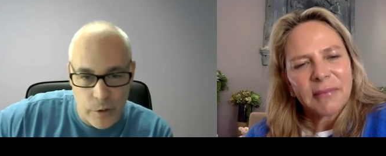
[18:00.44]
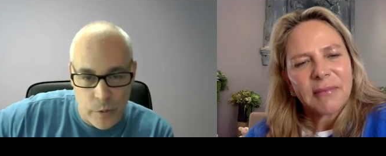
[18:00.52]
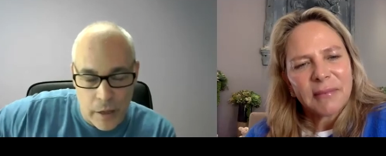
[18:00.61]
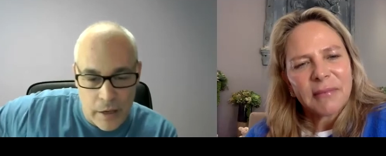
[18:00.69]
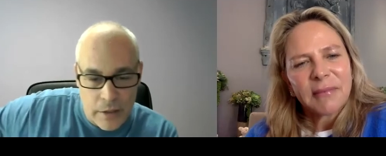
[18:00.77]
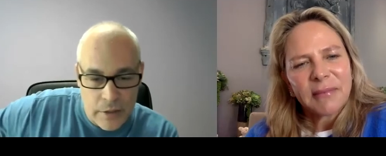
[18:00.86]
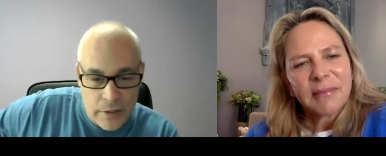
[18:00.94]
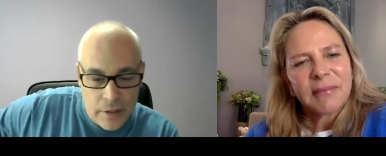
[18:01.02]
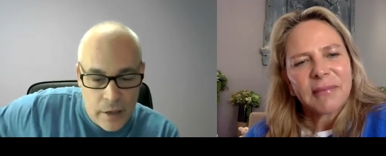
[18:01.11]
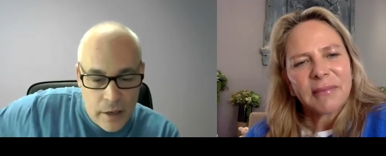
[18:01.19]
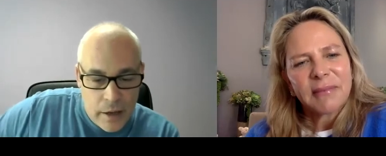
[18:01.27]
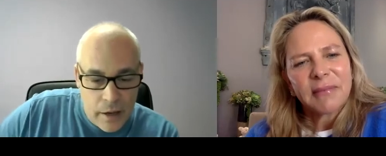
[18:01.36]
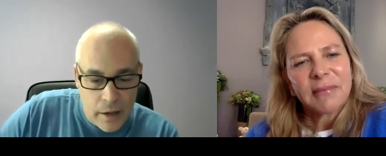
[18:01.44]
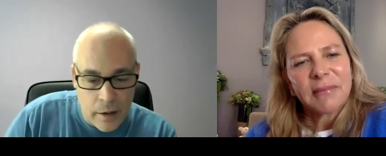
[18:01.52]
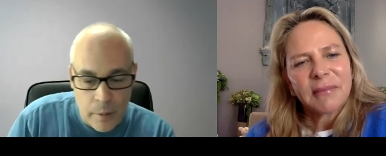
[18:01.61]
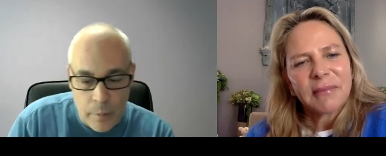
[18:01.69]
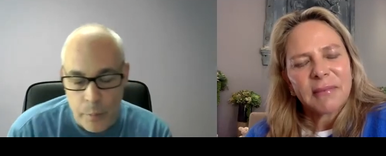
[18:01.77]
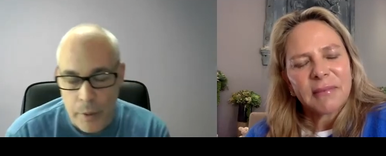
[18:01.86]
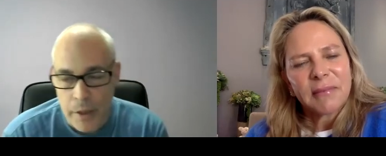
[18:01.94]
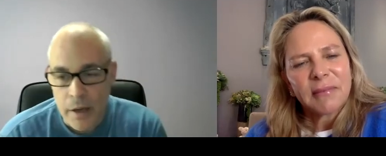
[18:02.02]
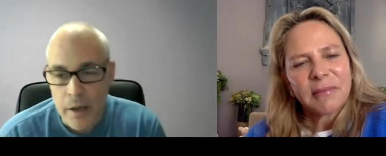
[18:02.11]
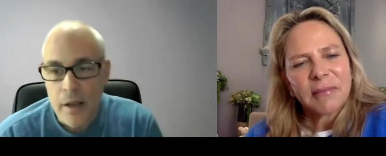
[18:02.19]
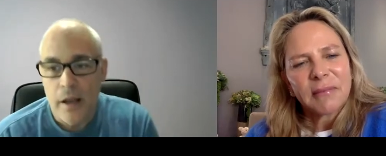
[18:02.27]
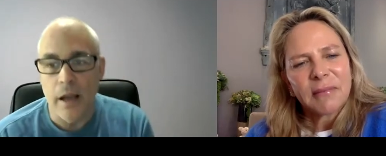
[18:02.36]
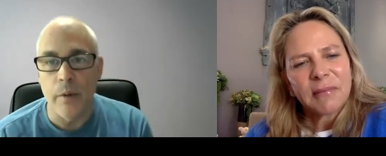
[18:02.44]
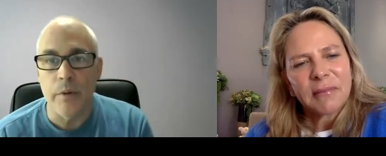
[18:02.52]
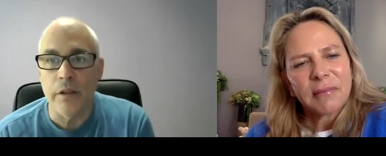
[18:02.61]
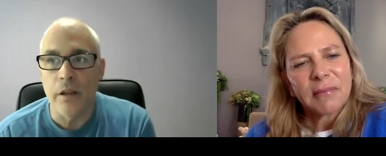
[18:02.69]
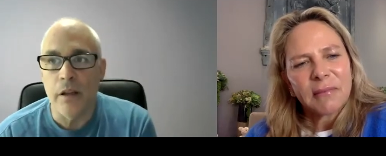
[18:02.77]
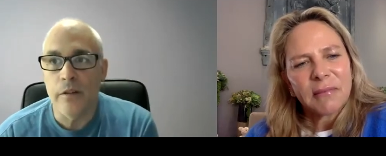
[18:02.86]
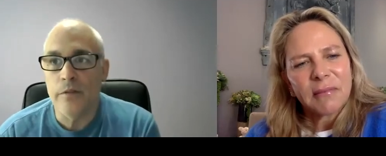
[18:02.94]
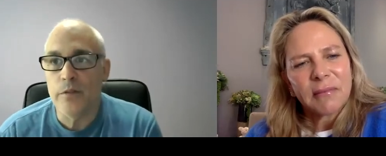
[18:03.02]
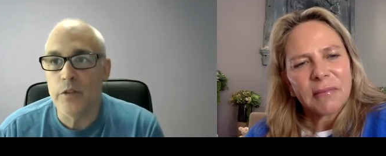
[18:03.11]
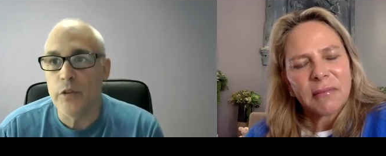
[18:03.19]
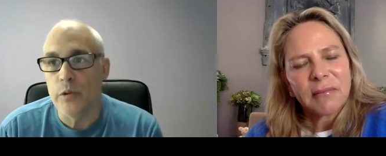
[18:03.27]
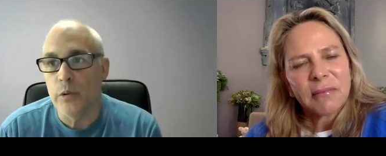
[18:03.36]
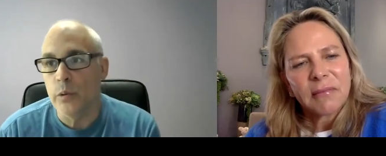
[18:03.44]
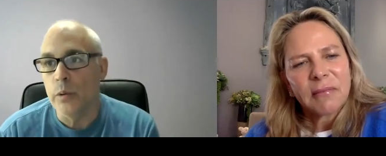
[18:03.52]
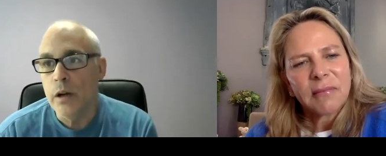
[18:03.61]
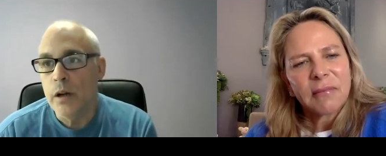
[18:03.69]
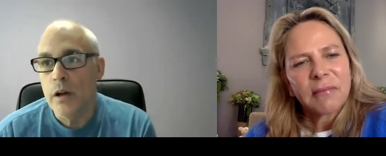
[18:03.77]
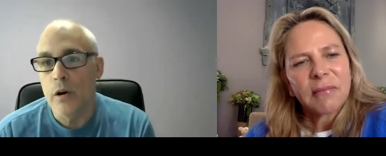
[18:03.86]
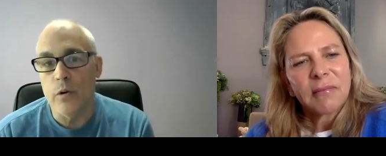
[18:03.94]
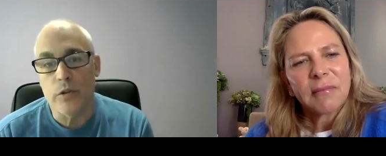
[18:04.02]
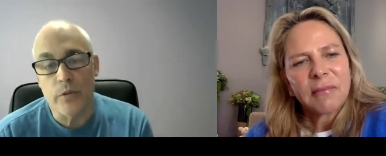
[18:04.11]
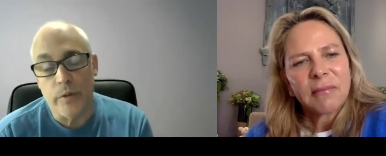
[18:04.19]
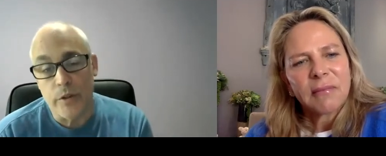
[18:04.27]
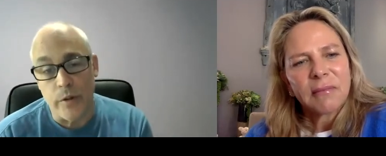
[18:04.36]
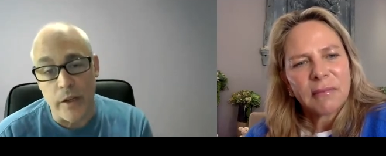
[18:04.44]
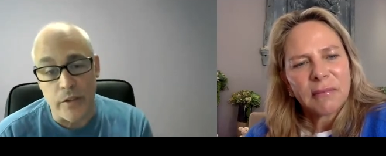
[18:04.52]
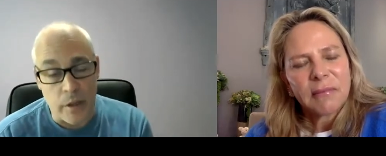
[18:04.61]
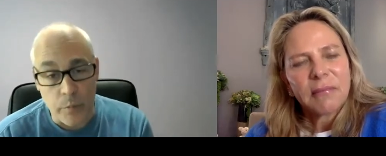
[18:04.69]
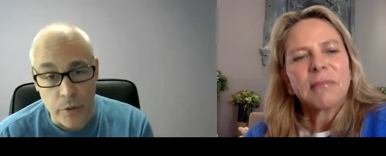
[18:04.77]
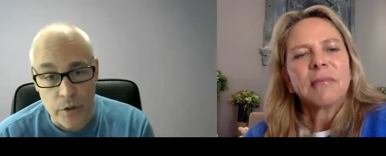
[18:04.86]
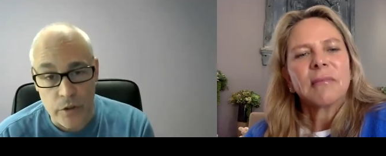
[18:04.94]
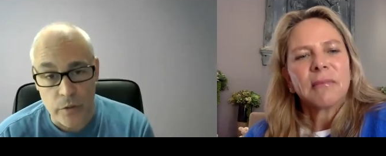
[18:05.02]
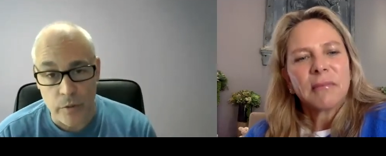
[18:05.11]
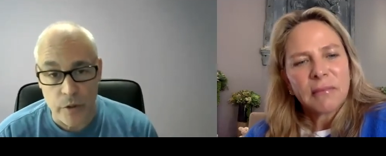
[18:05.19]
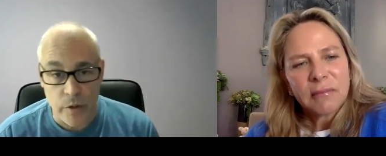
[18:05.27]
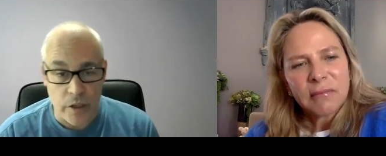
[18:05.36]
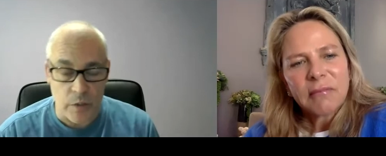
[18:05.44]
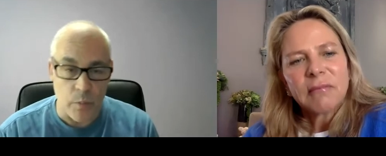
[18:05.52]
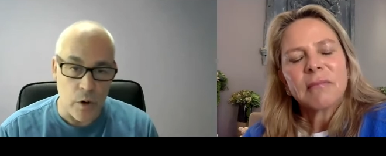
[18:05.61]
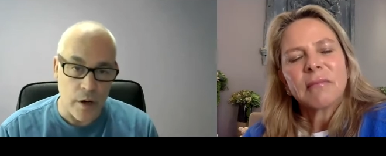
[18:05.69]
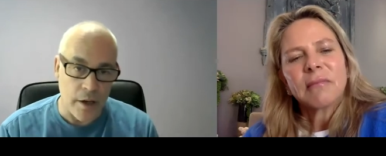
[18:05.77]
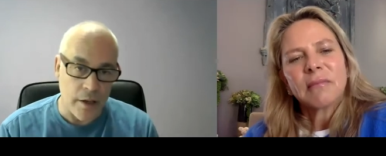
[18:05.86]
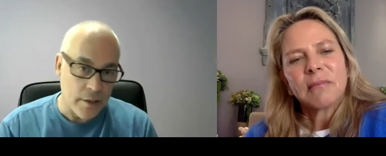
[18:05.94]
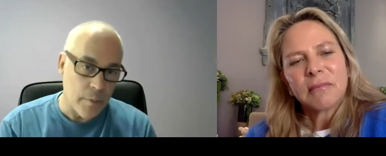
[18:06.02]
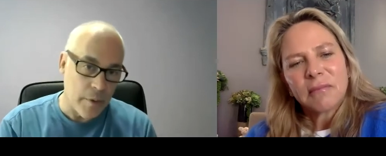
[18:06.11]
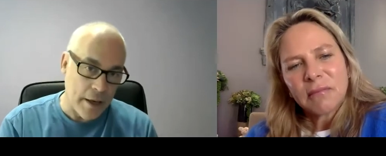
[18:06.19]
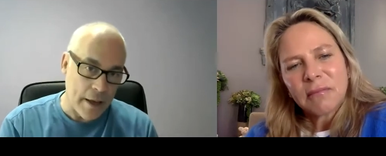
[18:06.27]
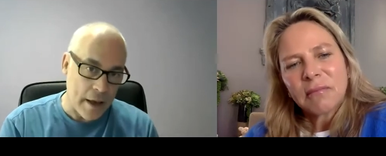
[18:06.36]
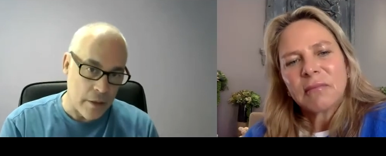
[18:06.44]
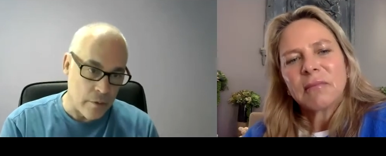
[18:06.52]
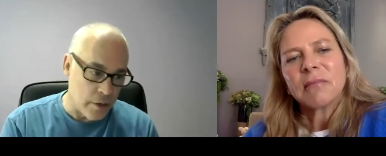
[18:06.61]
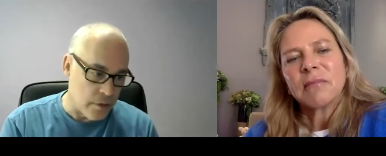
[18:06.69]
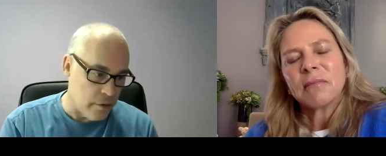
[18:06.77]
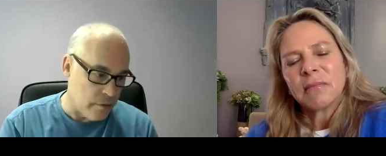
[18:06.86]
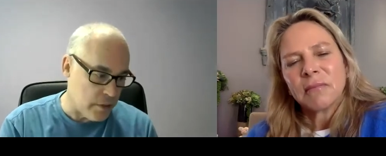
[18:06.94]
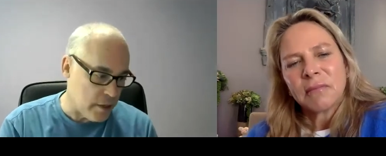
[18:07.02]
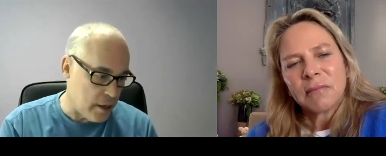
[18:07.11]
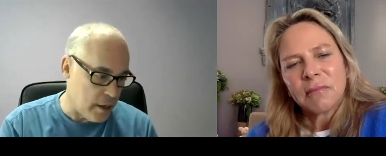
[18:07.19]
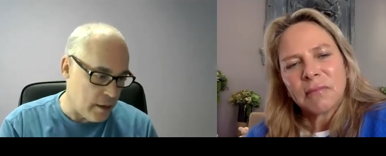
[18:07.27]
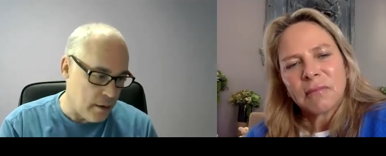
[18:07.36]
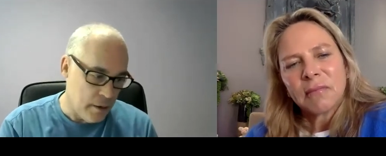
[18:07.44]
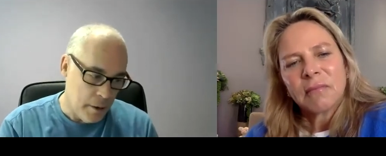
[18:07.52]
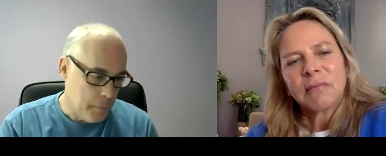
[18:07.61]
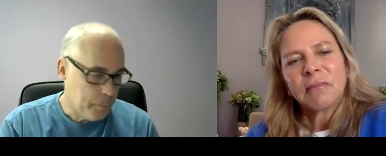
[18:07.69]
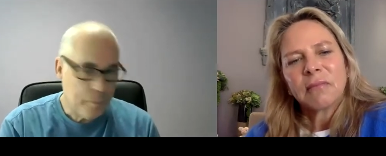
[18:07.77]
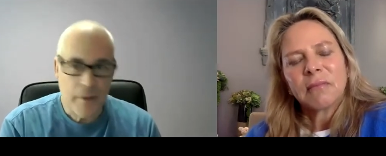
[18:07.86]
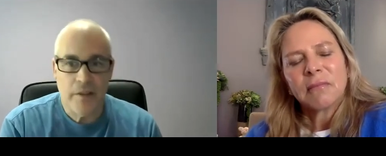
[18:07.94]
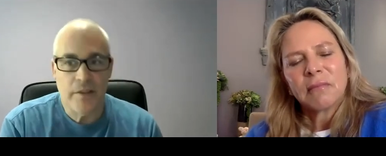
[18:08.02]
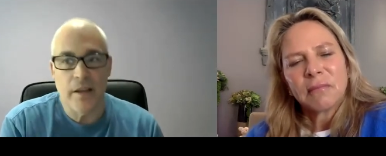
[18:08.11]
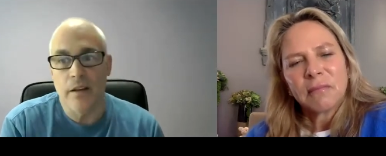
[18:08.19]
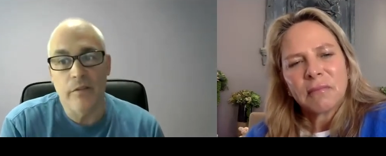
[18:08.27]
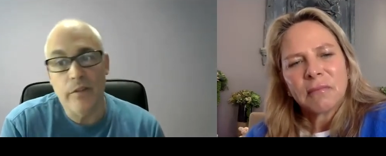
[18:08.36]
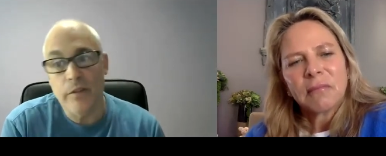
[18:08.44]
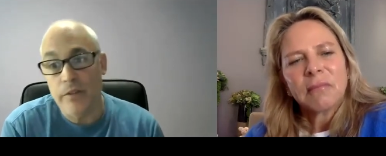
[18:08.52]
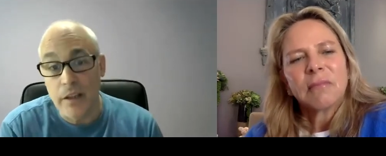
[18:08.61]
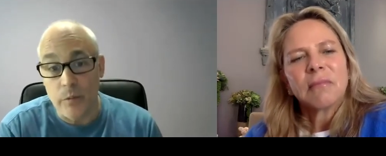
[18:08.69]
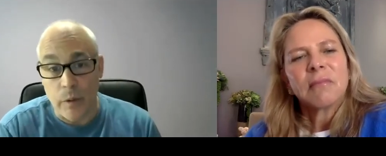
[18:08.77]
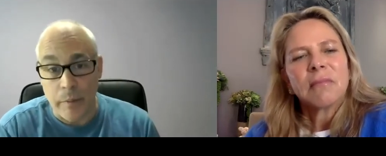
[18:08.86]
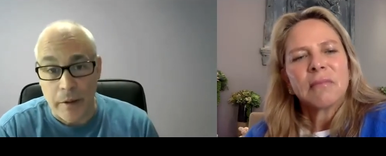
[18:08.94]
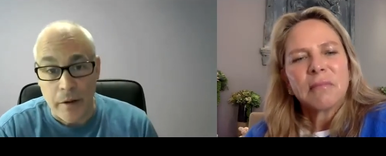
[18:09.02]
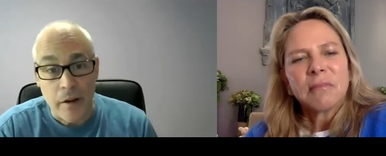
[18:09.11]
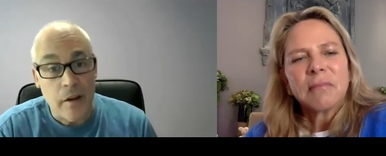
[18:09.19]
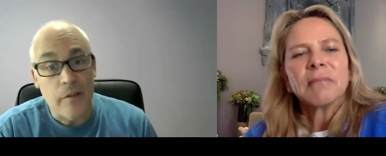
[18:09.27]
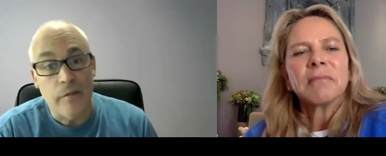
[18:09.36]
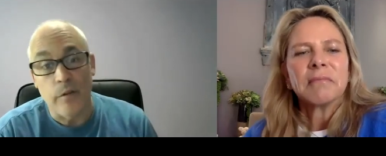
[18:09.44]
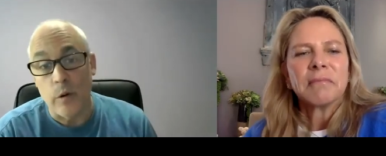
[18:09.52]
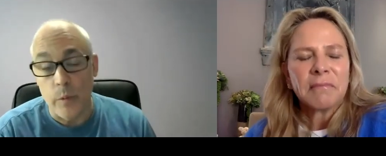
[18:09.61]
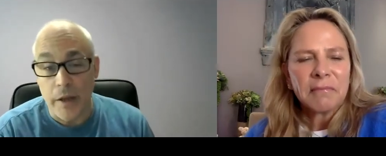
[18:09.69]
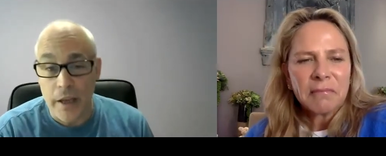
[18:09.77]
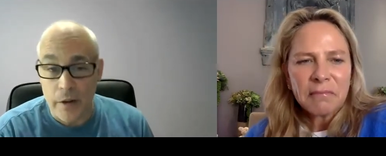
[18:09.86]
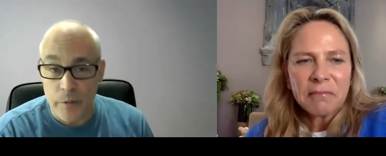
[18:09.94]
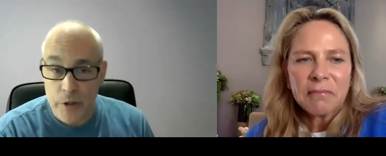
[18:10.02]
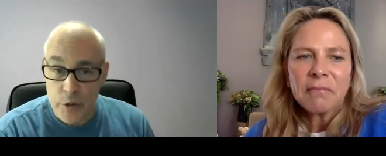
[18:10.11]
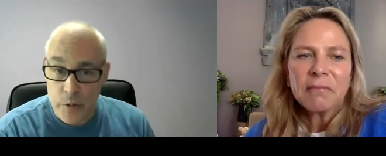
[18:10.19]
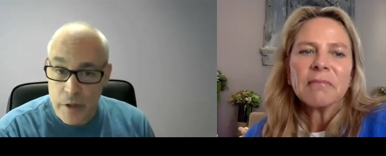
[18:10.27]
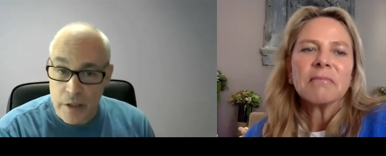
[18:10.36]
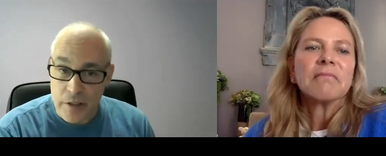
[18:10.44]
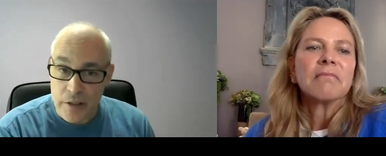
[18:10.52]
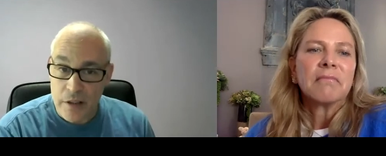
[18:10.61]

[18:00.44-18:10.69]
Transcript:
Speaker 1: guys um, but i would love to host retreats in-person retreats more intimate gatherings of say 10 to 15 women mm-hmm. for a mm-hmm. weekend retreat